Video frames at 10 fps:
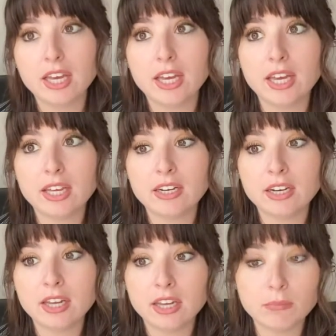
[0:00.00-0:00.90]

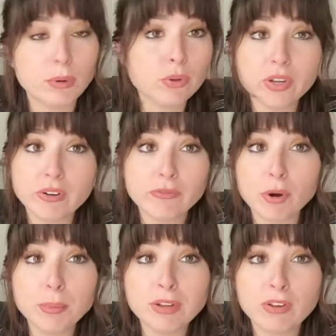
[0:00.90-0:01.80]
In both an
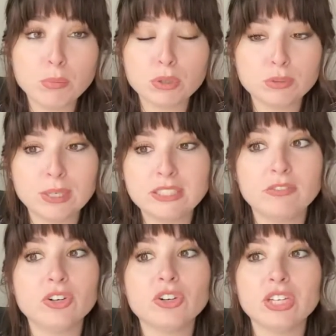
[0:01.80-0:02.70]
informative and
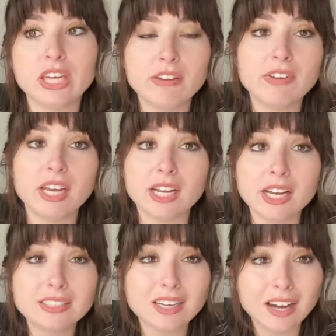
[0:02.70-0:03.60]
persuasive, you're giving
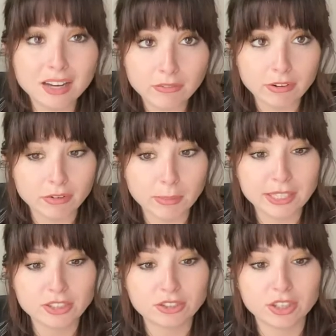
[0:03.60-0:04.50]
a ton of
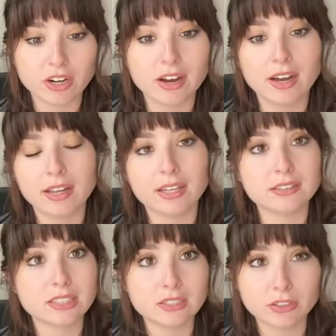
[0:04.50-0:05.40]
information to your
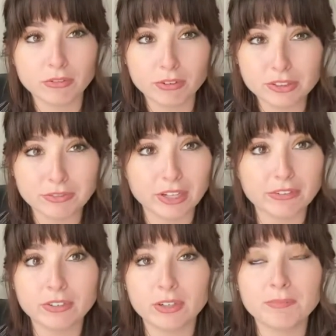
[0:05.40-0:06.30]
audience. So first of all,
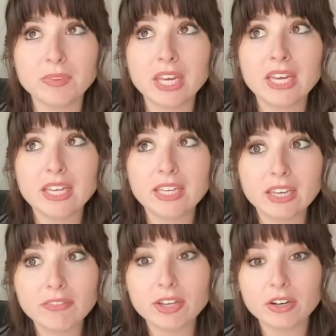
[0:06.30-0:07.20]
if you're
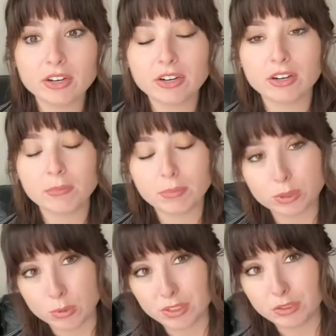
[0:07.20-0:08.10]
giving your
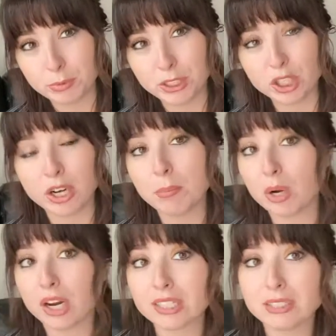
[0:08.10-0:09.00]
persuasive speech on
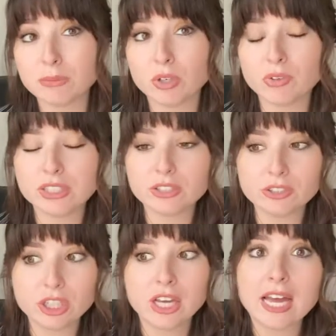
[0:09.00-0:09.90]
embryonic stem cell
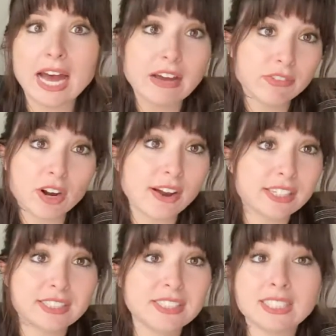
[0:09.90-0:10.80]
research, half your
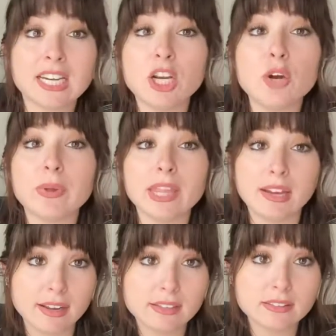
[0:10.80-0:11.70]
audience isn't going to know what
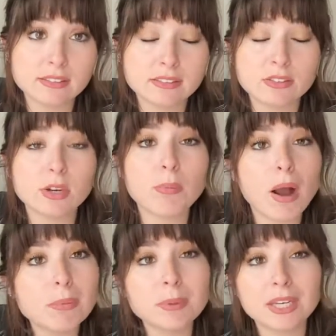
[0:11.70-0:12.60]
that is. So you're
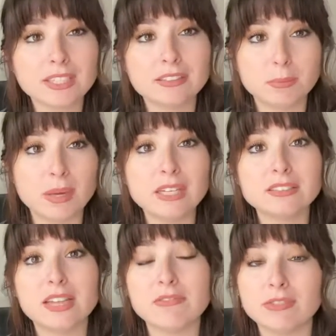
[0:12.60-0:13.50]
probably going to
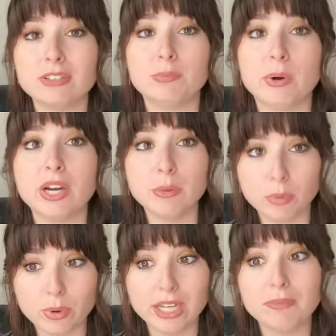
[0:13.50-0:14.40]
spend that first body
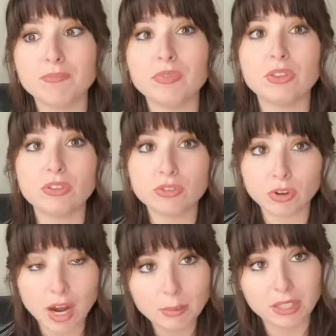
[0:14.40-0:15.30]
point
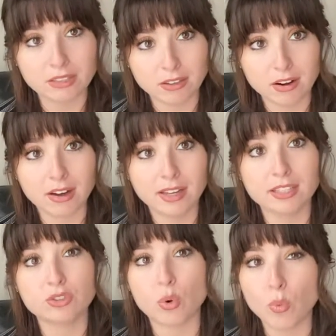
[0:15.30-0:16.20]
describing to your
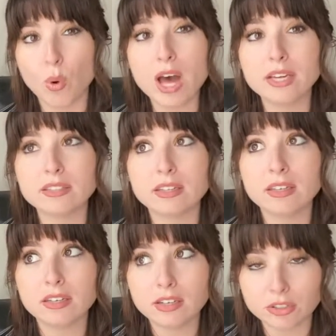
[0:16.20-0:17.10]
audience what
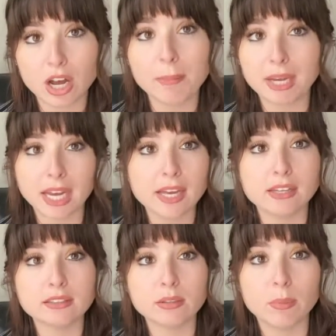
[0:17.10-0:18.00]
your topic
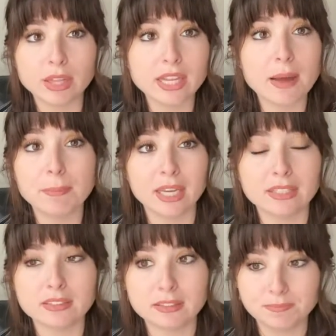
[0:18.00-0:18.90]
is, what that
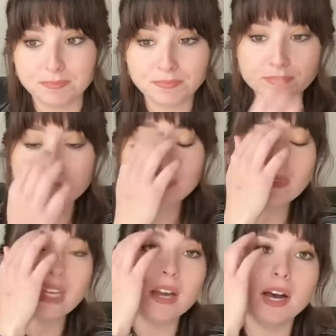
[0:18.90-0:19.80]
means.
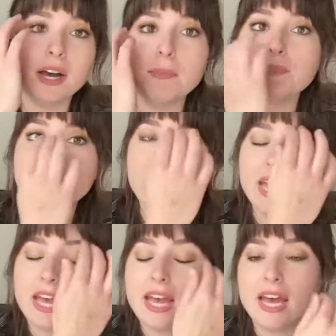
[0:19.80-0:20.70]

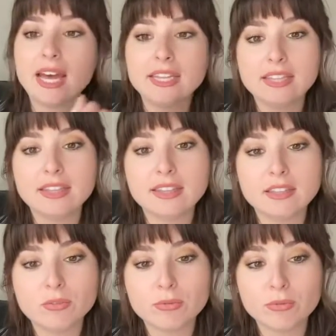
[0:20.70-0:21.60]
And
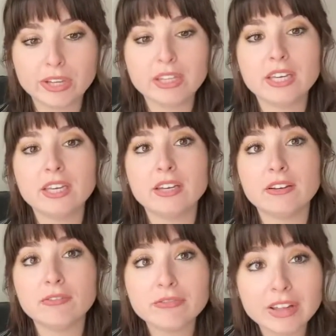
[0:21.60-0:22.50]
really
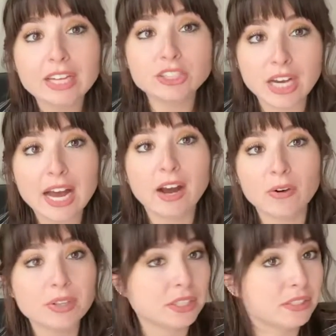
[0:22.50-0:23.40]
flesh
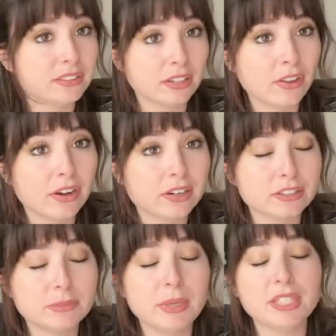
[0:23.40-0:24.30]
out, and this is a longer
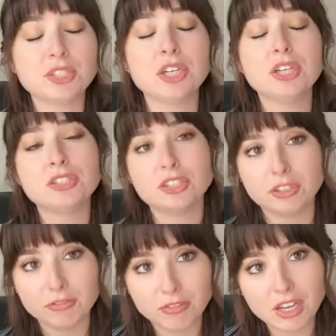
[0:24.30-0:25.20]
speech, so
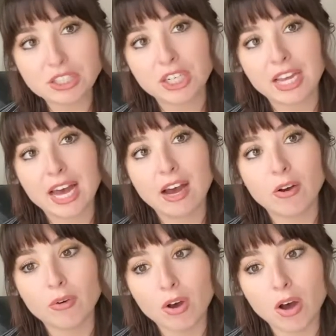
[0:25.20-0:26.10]
you're fleshing
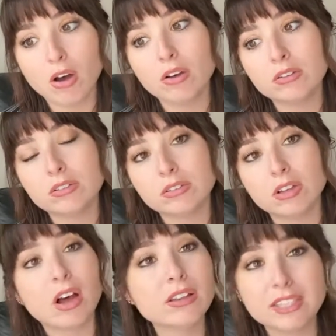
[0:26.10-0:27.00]
out
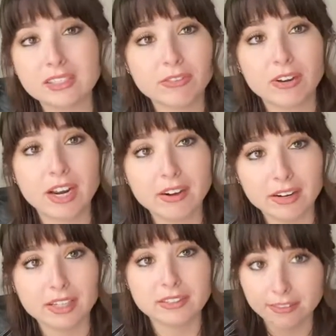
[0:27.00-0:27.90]
all these different
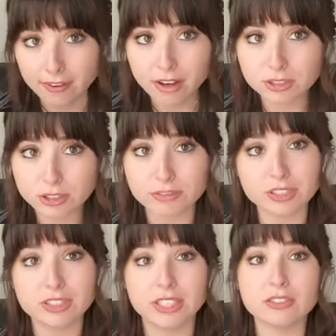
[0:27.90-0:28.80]
areas, the
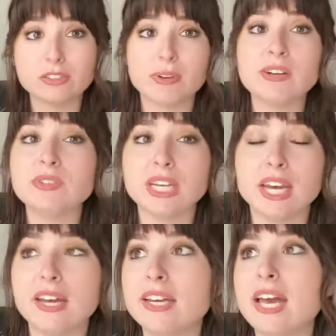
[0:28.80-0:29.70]
controversies surrounding
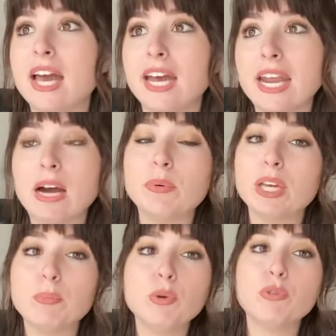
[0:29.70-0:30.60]
it, and how we
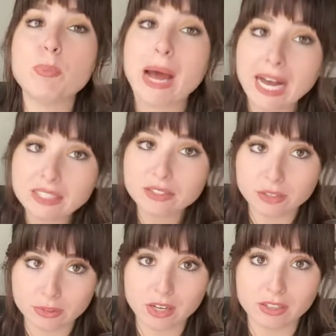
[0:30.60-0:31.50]
can move past
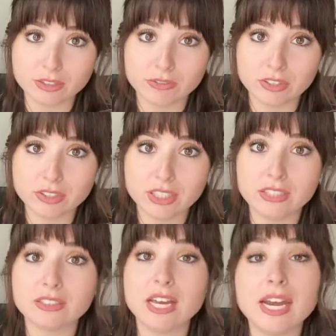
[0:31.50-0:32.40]
those
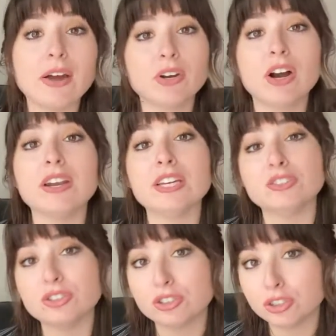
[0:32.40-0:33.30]
controversies, and how your
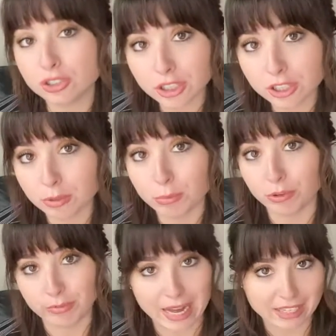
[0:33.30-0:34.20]
audience should
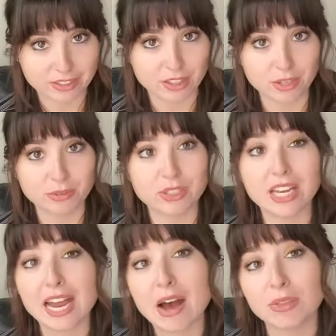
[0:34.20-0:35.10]
move past those,
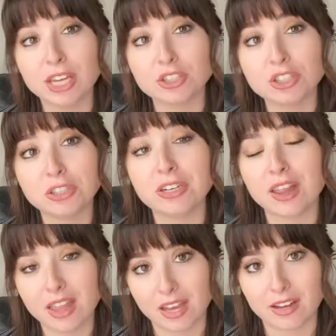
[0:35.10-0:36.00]
and how they should
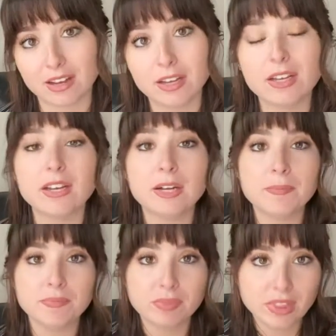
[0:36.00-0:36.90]
think.
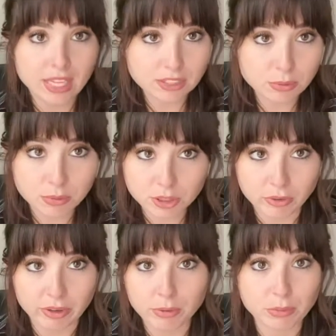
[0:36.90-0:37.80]
That's what we're
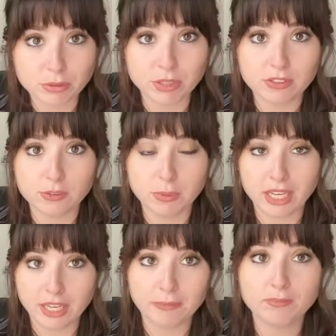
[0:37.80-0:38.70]
doing with persuasive
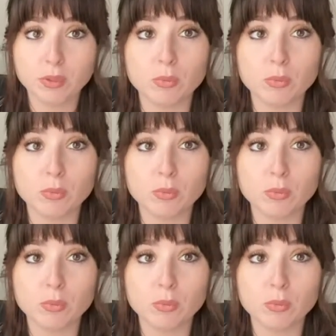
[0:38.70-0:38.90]
speaking.